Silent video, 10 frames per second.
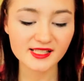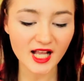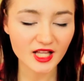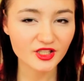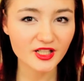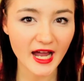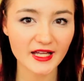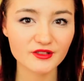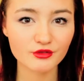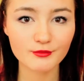Color
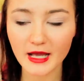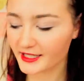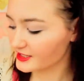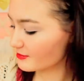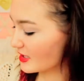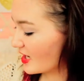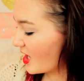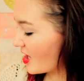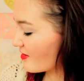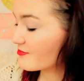kind of reminds me
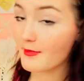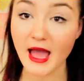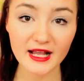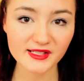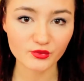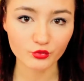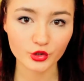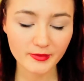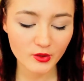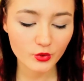of MAC's Ruby